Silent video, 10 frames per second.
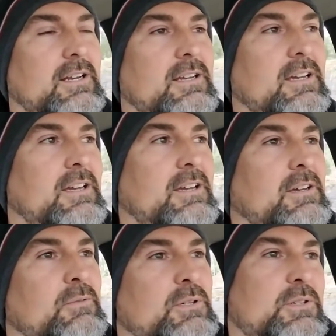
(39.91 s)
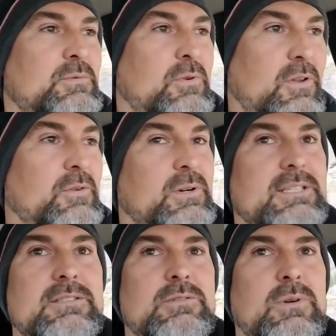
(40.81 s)
which is one of the reasons
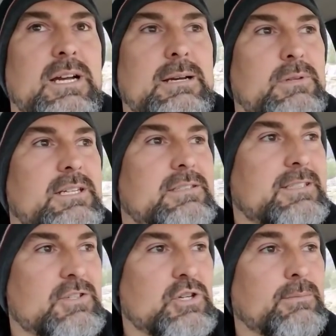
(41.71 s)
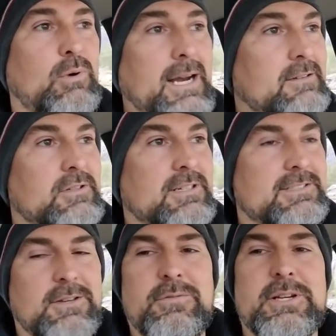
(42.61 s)
why I'm leasing a Jeep Wrangler, because I
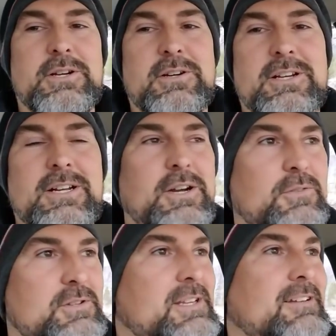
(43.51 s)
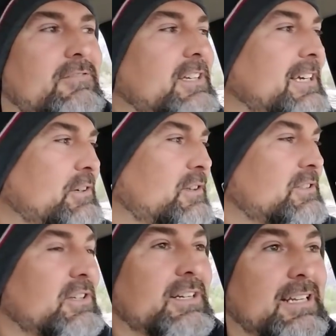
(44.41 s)
figure, you know, if there's any vehicle that's going to
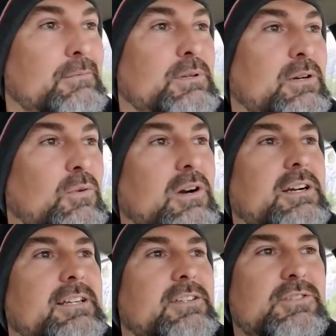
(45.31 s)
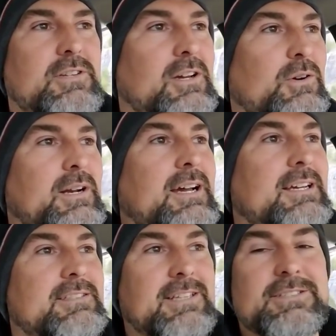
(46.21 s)
get me to work in the snow and ice, that's
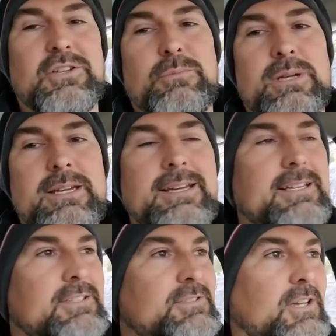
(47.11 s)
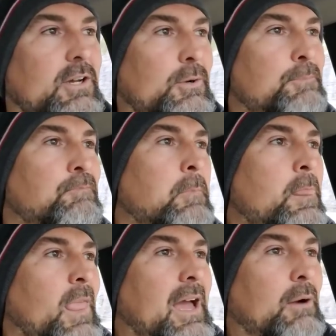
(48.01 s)
going to be it. So I
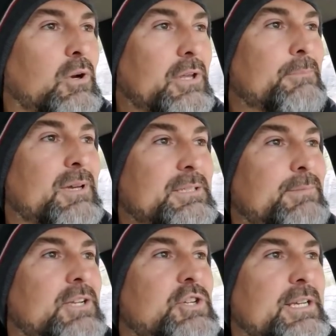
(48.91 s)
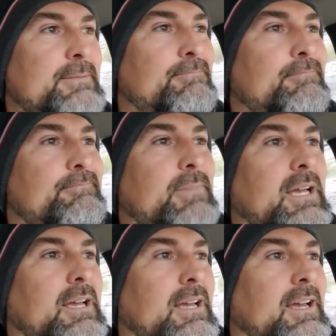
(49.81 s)
really miss my Jeep.
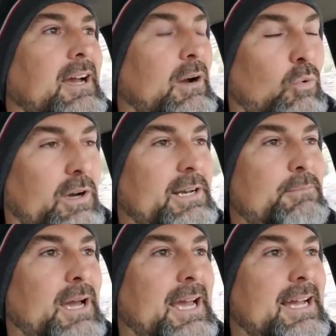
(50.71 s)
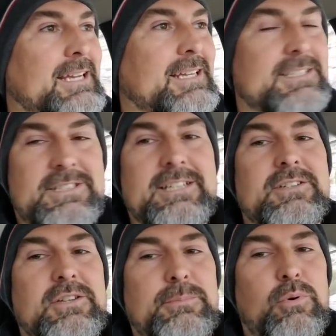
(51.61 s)
I want it back, and it's getting to the
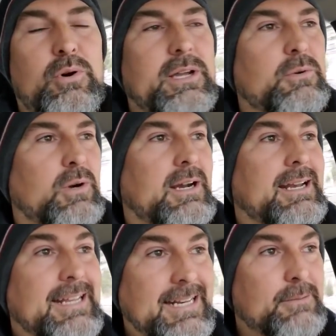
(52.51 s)
point where I need it back.